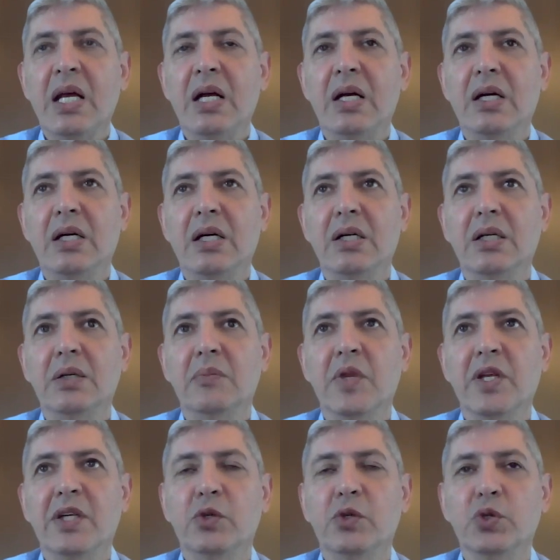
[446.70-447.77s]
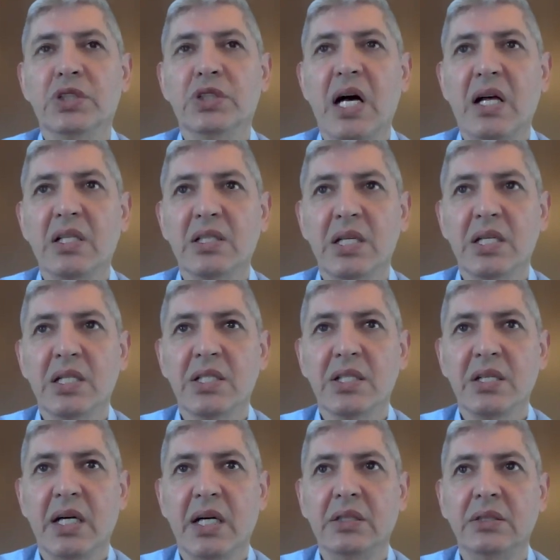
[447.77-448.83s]
the Druze has this
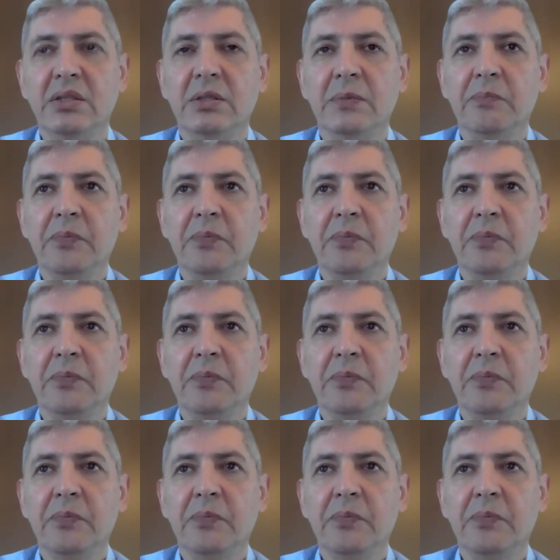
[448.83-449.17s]
side.